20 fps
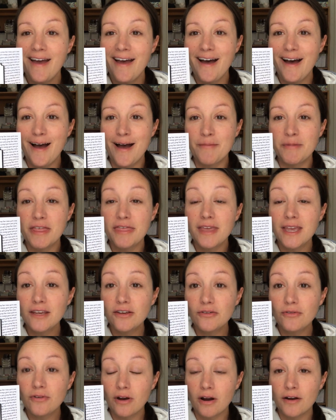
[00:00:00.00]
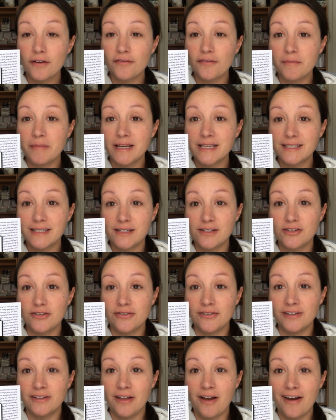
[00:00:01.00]
a thank you card for my
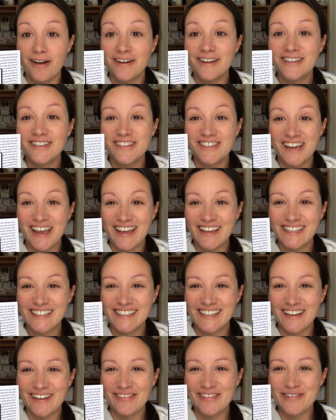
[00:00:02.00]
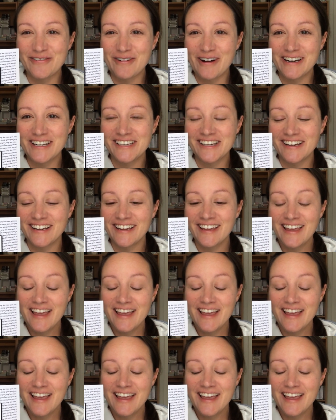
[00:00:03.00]
sister-in-law, Jess, if you're watching.